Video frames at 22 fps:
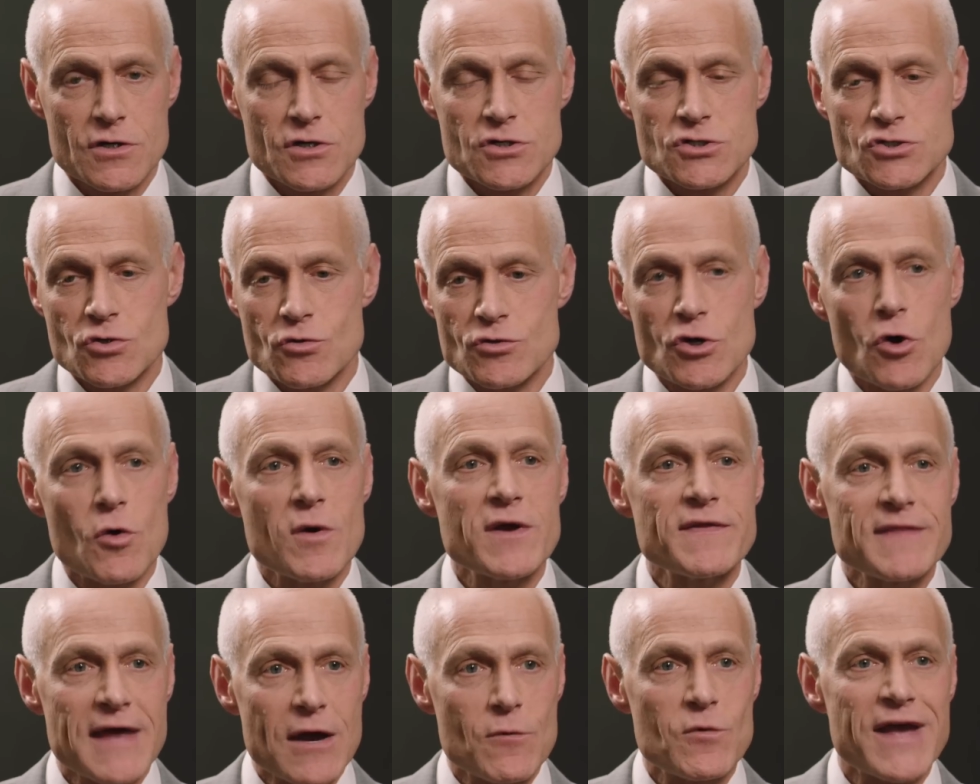So
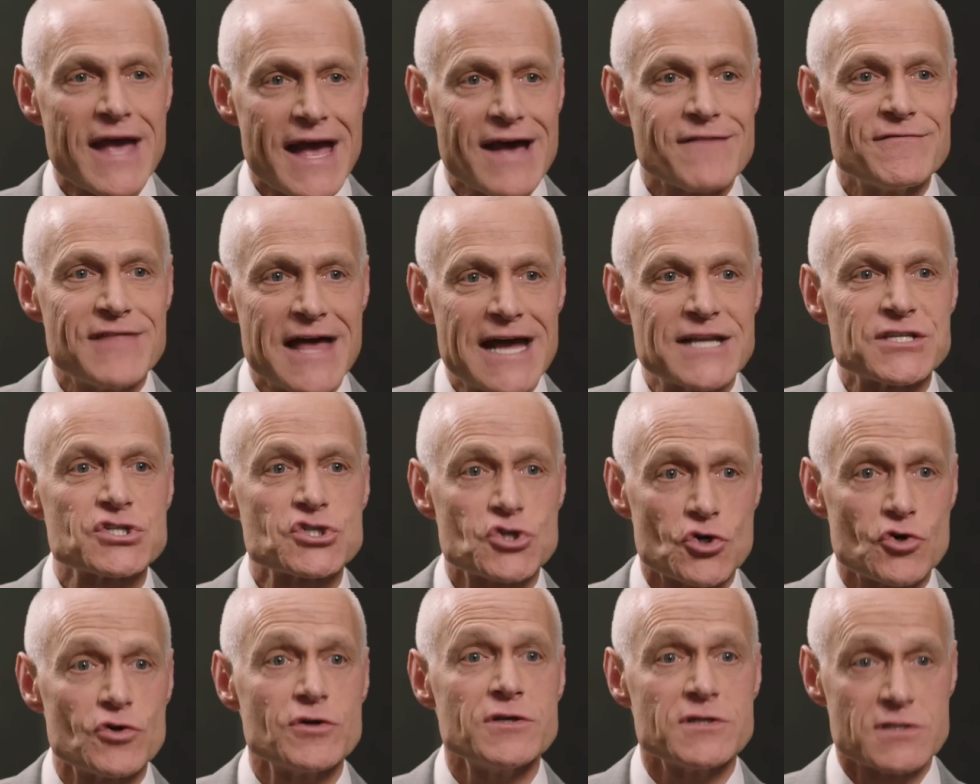knowing that we have that
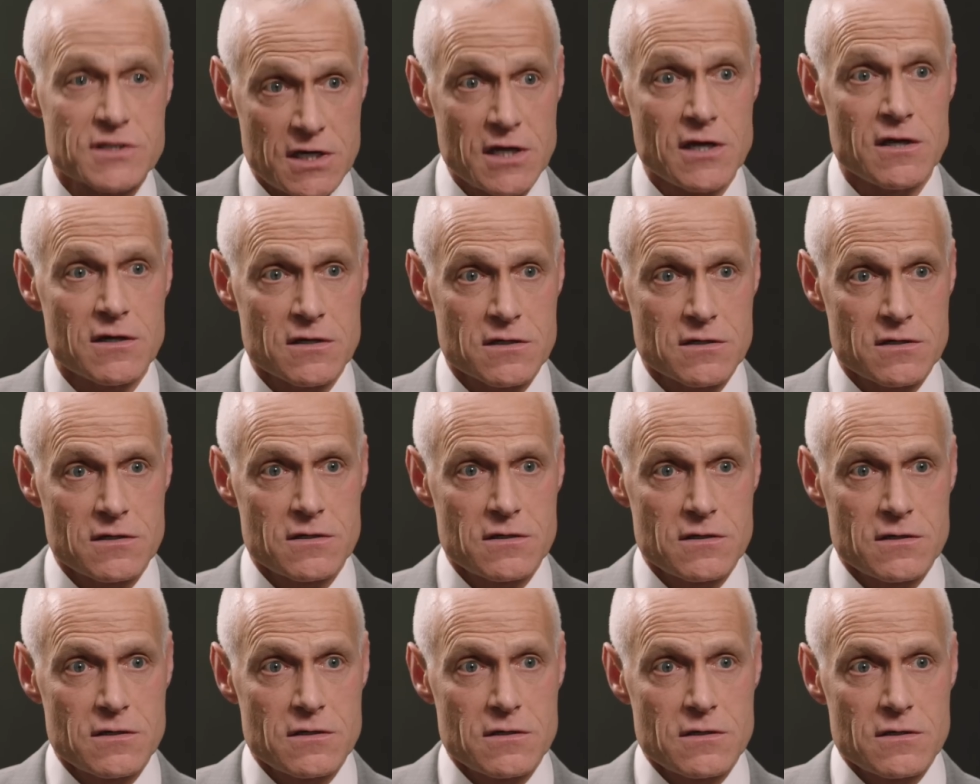certainty
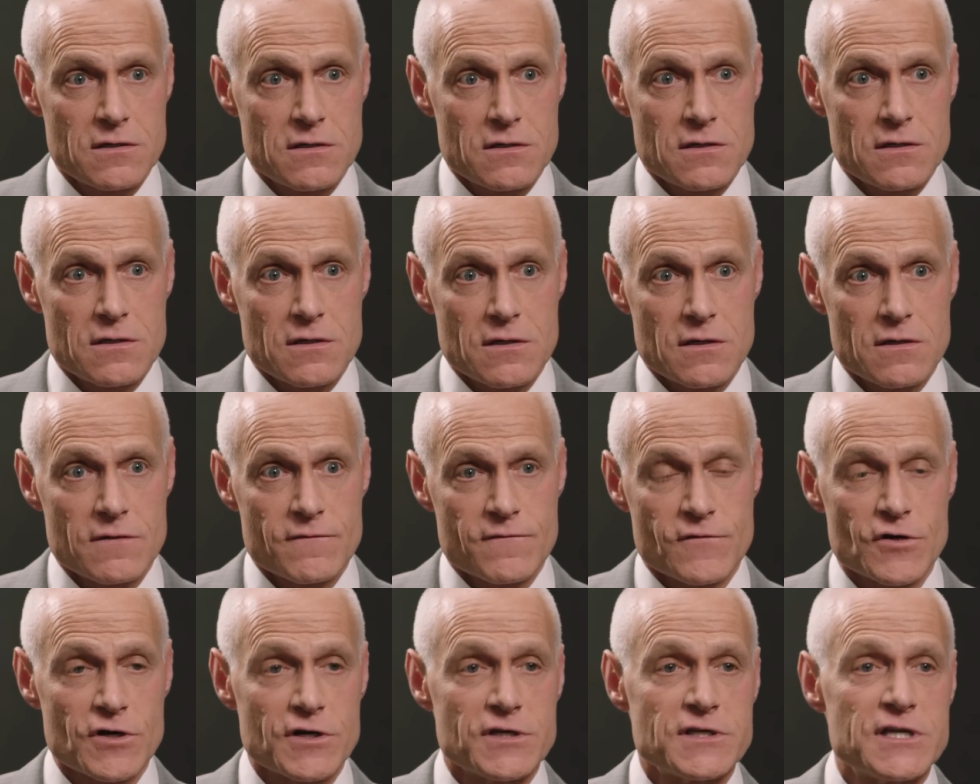
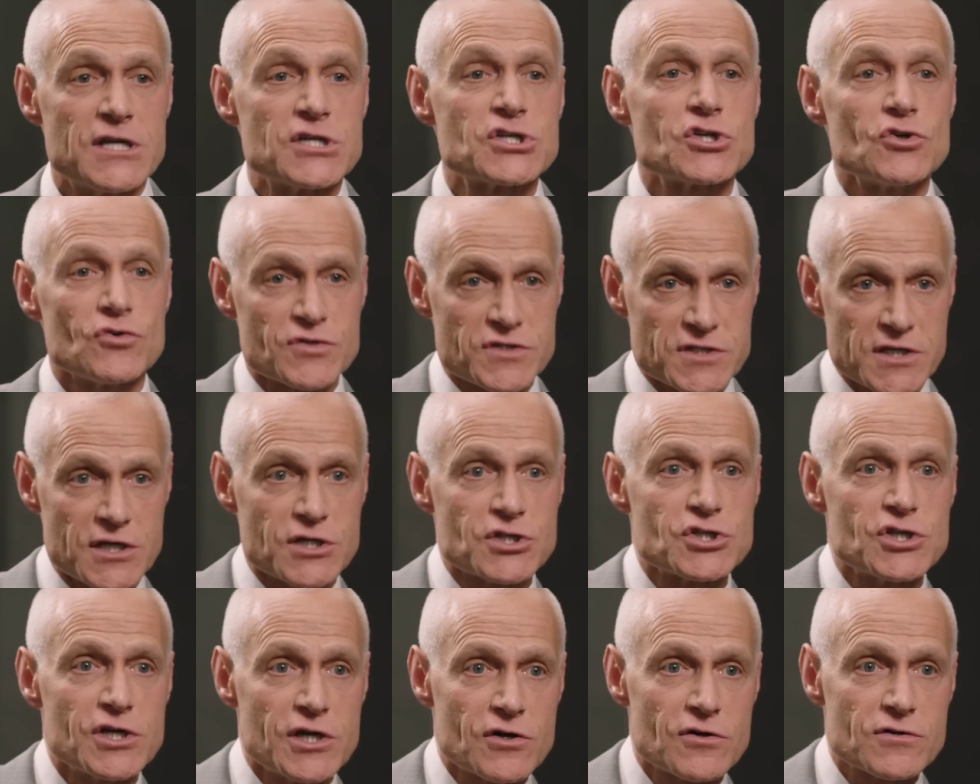for an additional
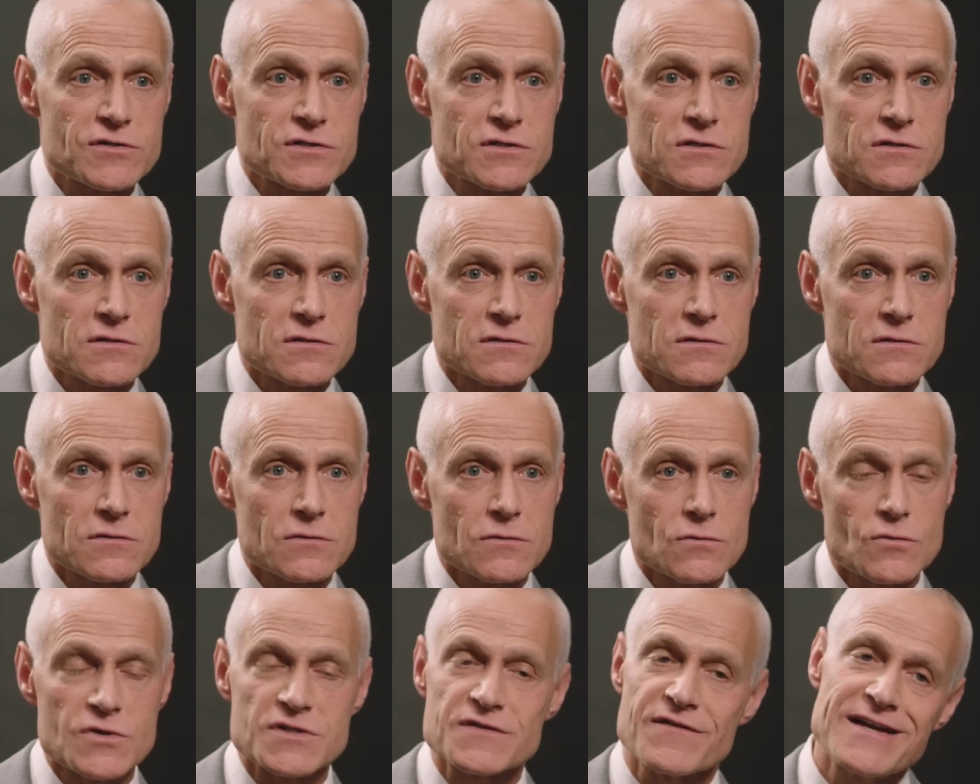6 years
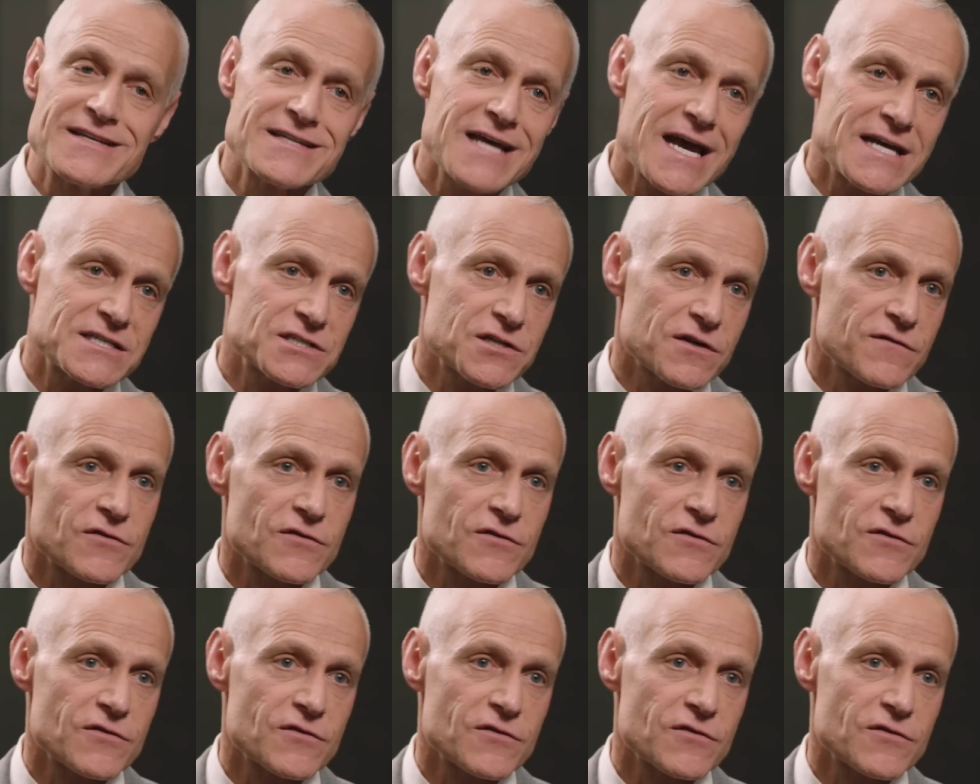was fantastic